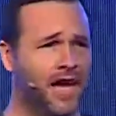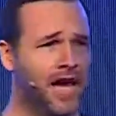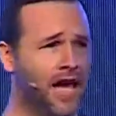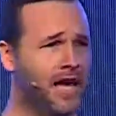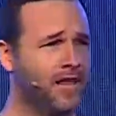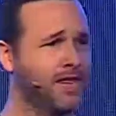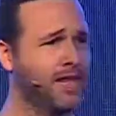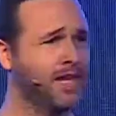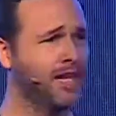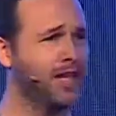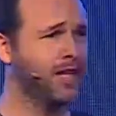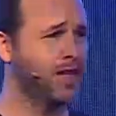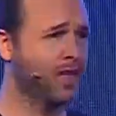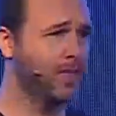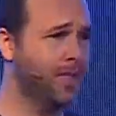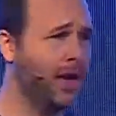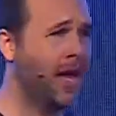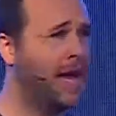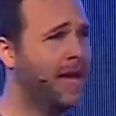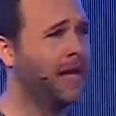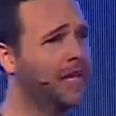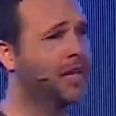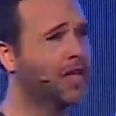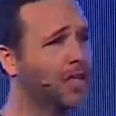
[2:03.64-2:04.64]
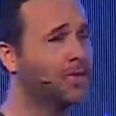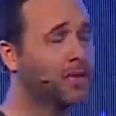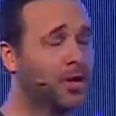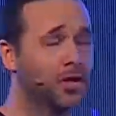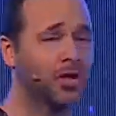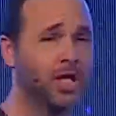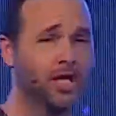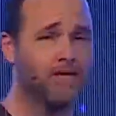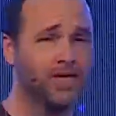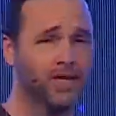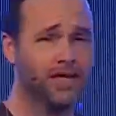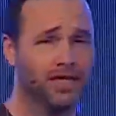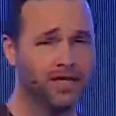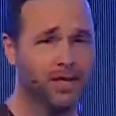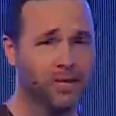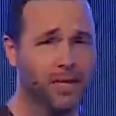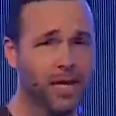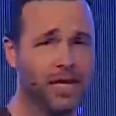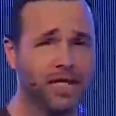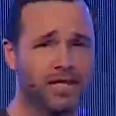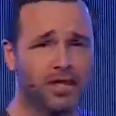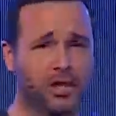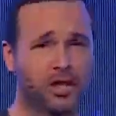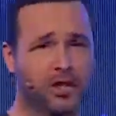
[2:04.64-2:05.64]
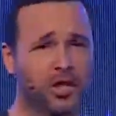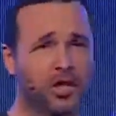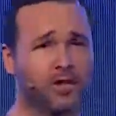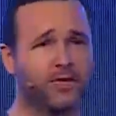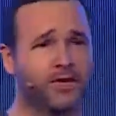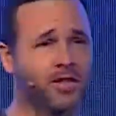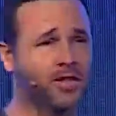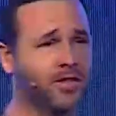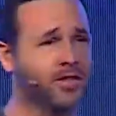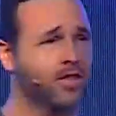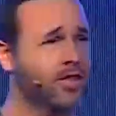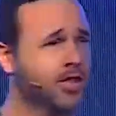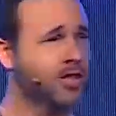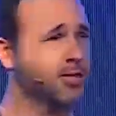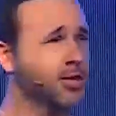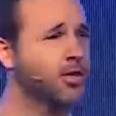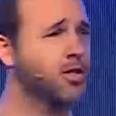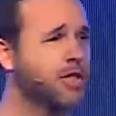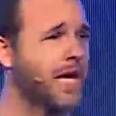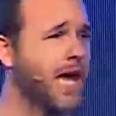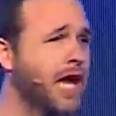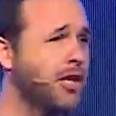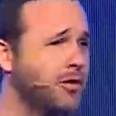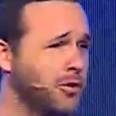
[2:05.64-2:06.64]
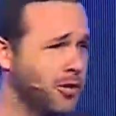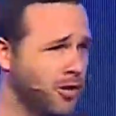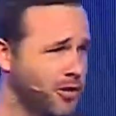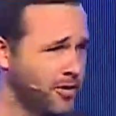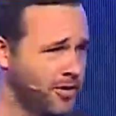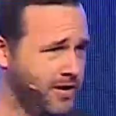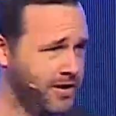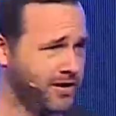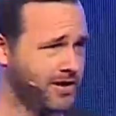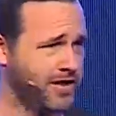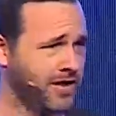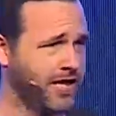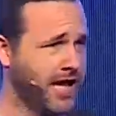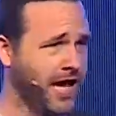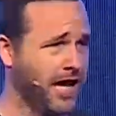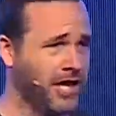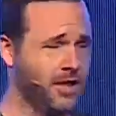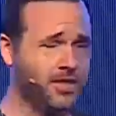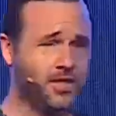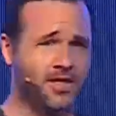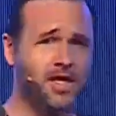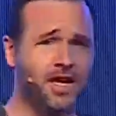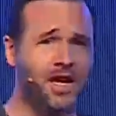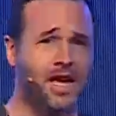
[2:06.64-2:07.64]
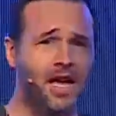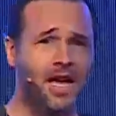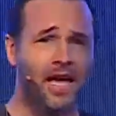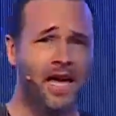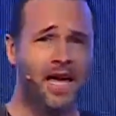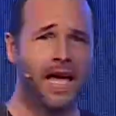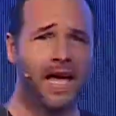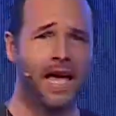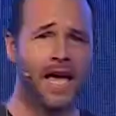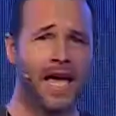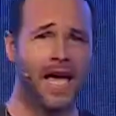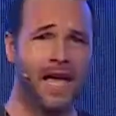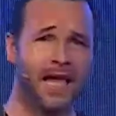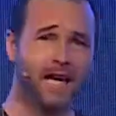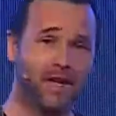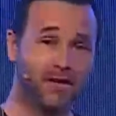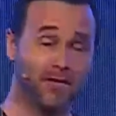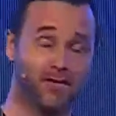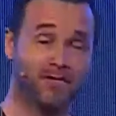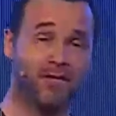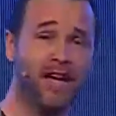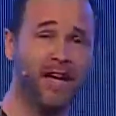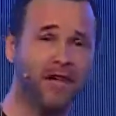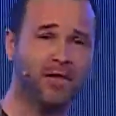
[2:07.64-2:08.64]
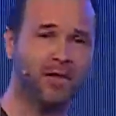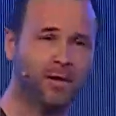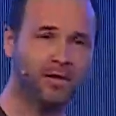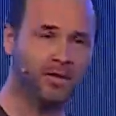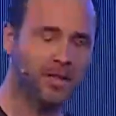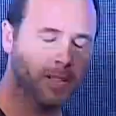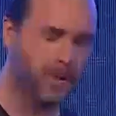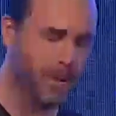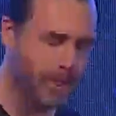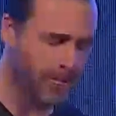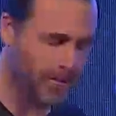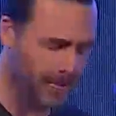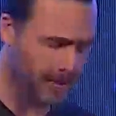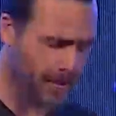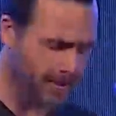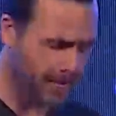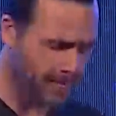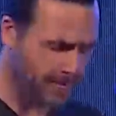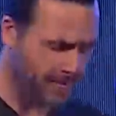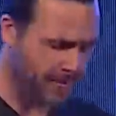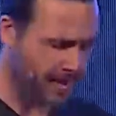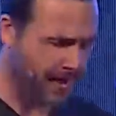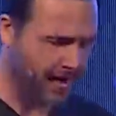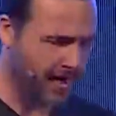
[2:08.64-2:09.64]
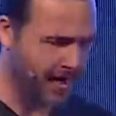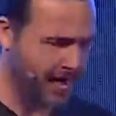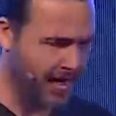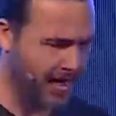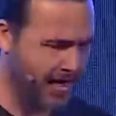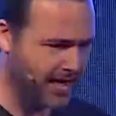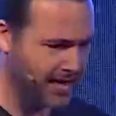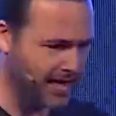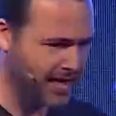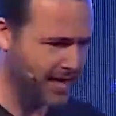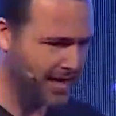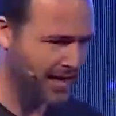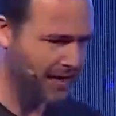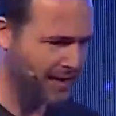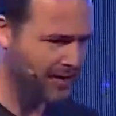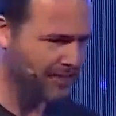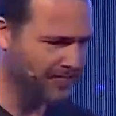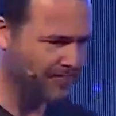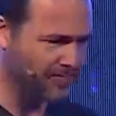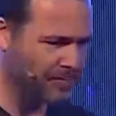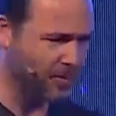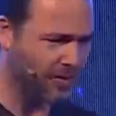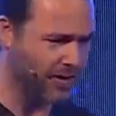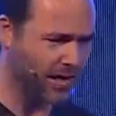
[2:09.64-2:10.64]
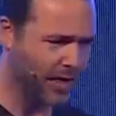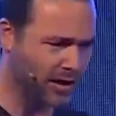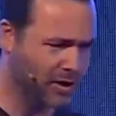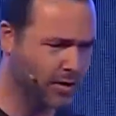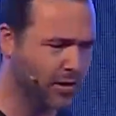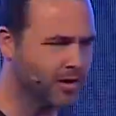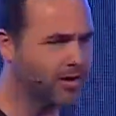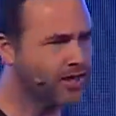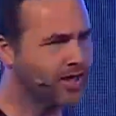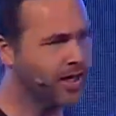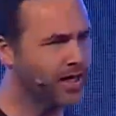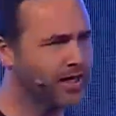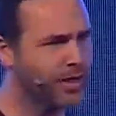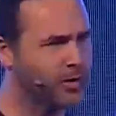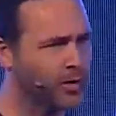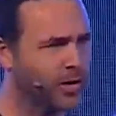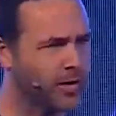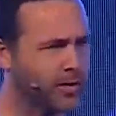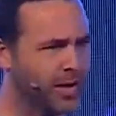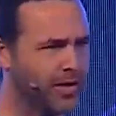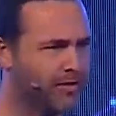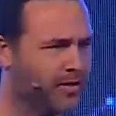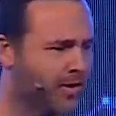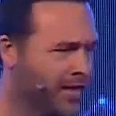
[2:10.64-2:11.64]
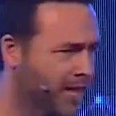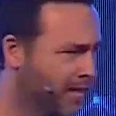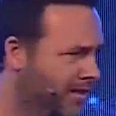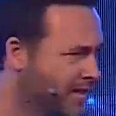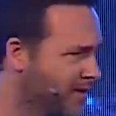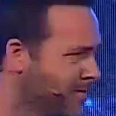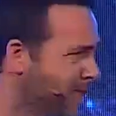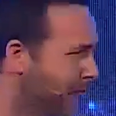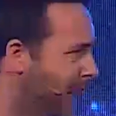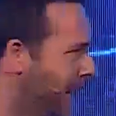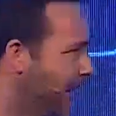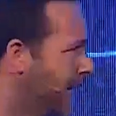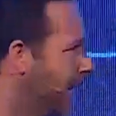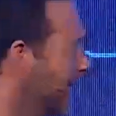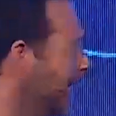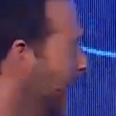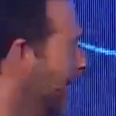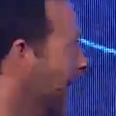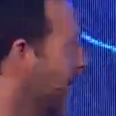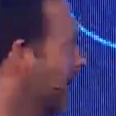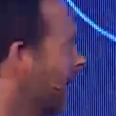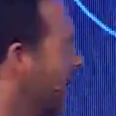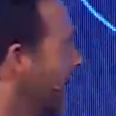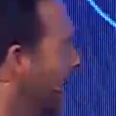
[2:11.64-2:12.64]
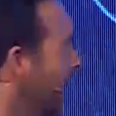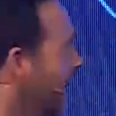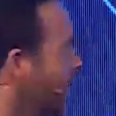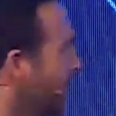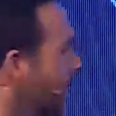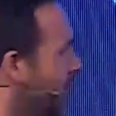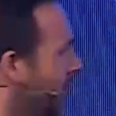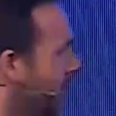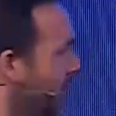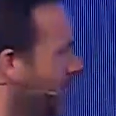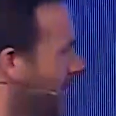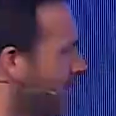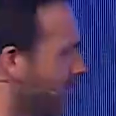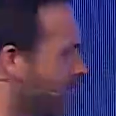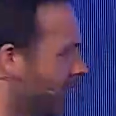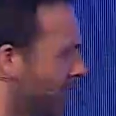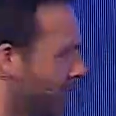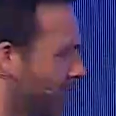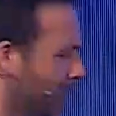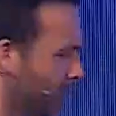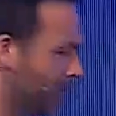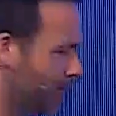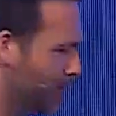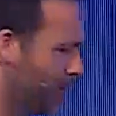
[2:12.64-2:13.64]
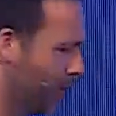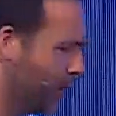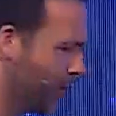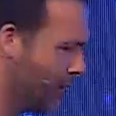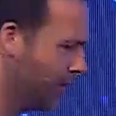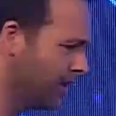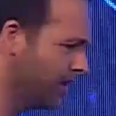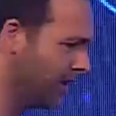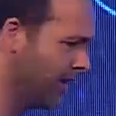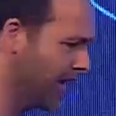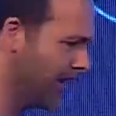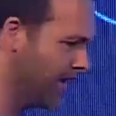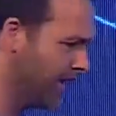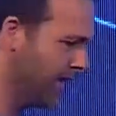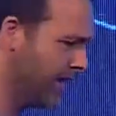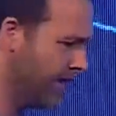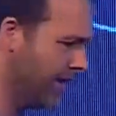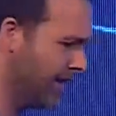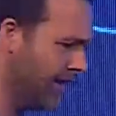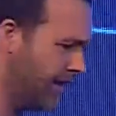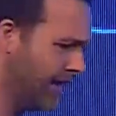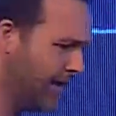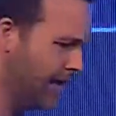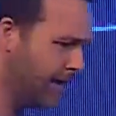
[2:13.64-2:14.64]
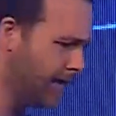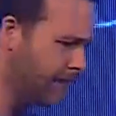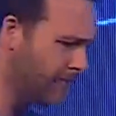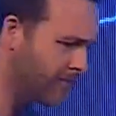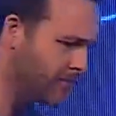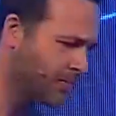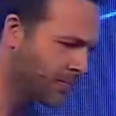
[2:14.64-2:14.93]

and then on the back end, you're supposed to have these amazing servers that are supposed to handle all these attacks, and it failed. And so I was talking to one of my friends of mine, and we started talking about it more, and